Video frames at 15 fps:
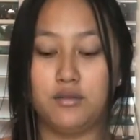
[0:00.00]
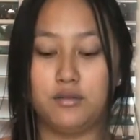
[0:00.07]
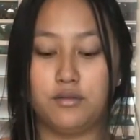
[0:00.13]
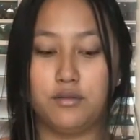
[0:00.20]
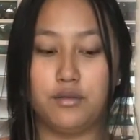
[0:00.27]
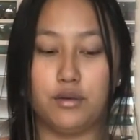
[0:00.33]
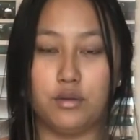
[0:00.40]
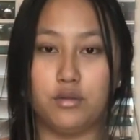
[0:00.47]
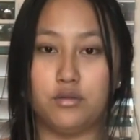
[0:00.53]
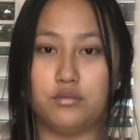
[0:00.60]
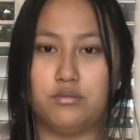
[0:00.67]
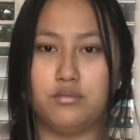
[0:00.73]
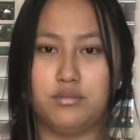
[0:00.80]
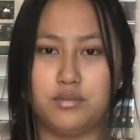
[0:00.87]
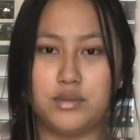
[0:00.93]
full
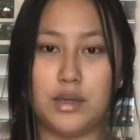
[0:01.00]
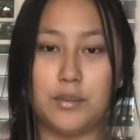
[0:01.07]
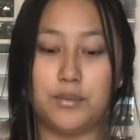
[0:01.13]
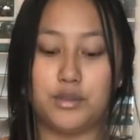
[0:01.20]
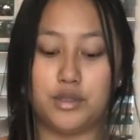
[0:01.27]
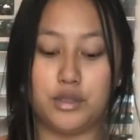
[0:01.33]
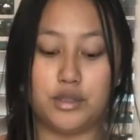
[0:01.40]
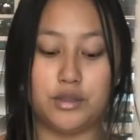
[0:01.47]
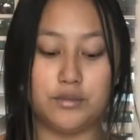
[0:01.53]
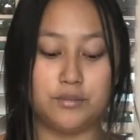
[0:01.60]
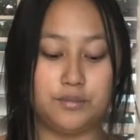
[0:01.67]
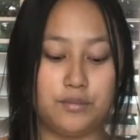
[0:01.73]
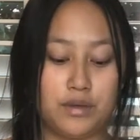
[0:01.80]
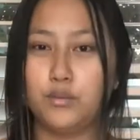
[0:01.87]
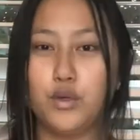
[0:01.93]
temperature.
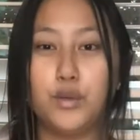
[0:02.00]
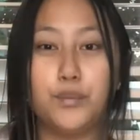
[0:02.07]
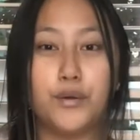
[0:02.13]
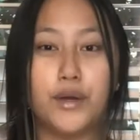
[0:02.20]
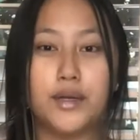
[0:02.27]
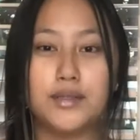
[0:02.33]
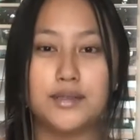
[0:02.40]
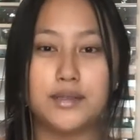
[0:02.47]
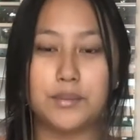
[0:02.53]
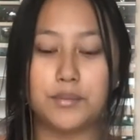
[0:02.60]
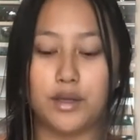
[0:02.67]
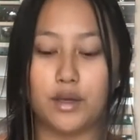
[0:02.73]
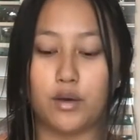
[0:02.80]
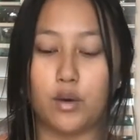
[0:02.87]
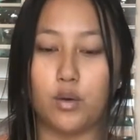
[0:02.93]
When you put in
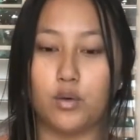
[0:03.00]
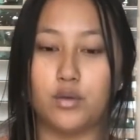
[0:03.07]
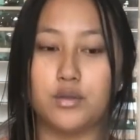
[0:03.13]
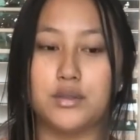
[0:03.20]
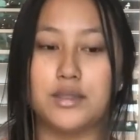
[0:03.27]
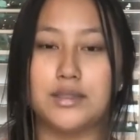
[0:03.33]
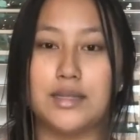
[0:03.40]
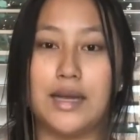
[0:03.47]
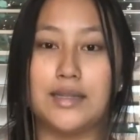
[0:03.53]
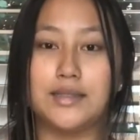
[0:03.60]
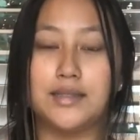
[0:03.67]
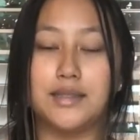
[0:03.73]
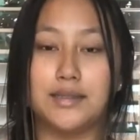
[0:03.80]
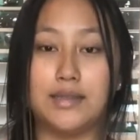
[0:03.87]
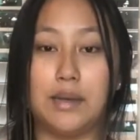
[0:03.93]
something cold, it
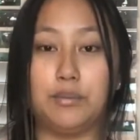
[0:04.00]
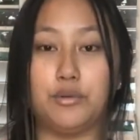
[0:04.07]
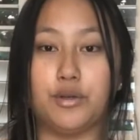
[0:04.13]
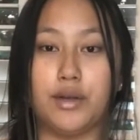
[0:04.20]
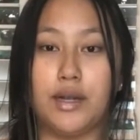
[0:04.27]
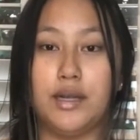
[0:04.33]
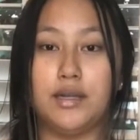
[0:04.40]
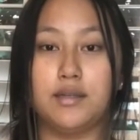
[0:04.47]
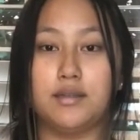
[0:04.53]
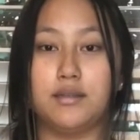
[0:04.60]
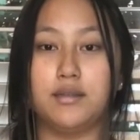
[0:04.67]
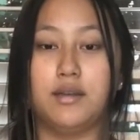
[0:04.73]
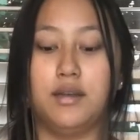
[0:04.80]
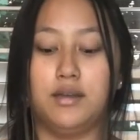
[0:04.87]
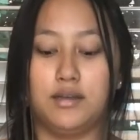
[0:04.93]
tends to separate.
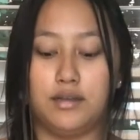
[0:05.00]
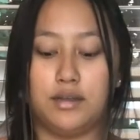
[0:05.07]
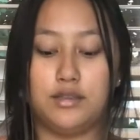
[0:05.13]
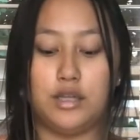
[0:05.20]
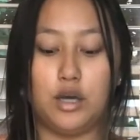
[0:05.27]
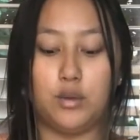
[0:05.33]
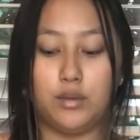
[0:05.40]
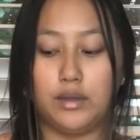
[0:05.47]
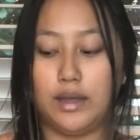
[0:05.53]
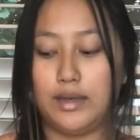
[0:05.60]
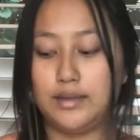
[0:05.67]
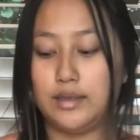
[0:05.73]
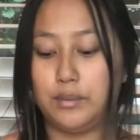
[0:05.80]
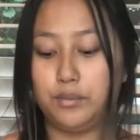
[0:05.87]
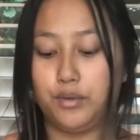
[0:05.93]
The dough will
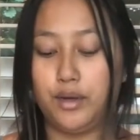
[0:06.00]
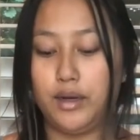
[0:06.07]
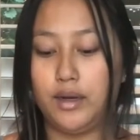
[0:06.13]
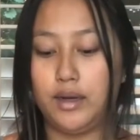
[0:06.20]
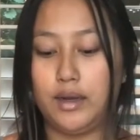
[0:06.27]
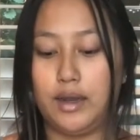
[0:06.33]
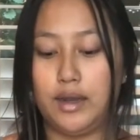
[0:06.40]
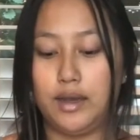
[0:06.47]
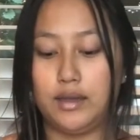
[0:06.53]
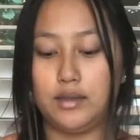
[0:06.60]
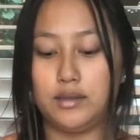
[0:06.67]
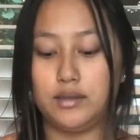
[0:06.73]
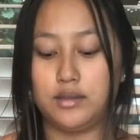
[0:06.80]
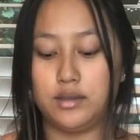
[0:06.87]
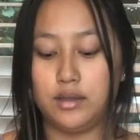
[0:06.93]
like separate,
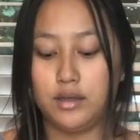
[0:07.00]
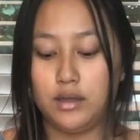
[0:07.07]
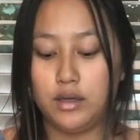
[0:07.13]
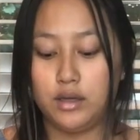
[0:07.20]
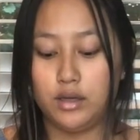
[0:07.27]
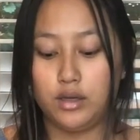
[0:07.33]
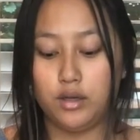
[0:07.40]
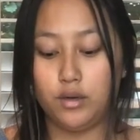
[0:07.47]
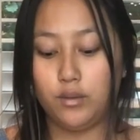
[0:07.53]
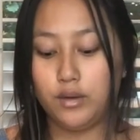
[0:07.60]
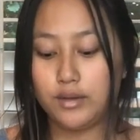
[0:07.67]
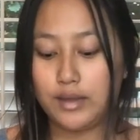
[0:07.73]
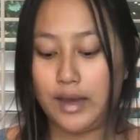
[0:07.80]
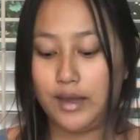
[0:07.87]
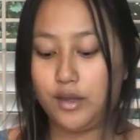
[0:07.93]
and you don't
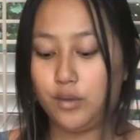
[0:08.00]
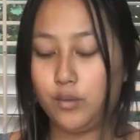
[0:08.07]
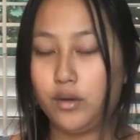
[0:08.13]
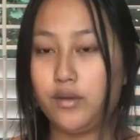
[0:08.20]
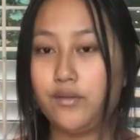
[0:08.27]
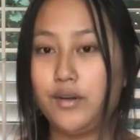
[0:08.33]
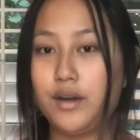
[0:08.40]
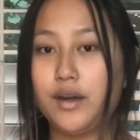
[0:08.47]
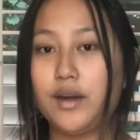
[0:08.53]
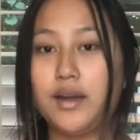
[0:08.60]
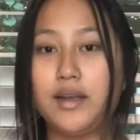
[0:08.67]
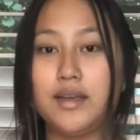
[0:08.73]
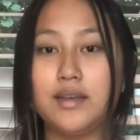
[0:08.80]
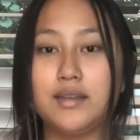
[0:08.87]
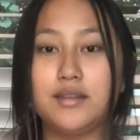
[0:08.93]
want that. You want a
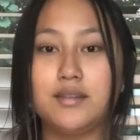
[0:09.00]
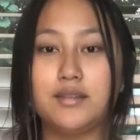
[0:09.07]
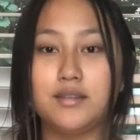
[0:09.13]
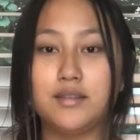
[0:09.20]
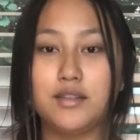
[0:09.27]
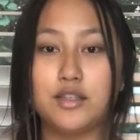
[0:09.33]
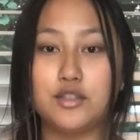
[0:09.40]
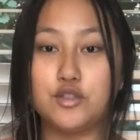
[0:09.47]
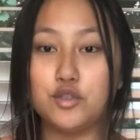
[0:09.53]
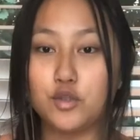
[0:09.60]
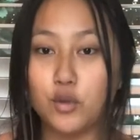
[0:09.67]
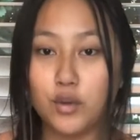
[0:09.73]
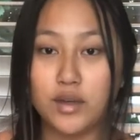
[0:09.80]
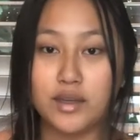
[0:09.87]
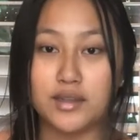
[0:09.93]
very
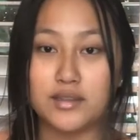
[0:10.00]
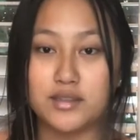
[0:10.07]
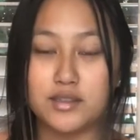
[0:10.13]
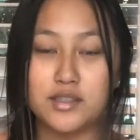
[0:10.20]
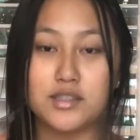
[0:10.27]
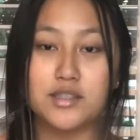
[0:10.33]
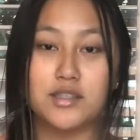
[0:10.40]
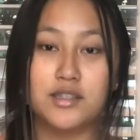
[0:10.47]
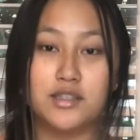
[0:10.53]
conjoined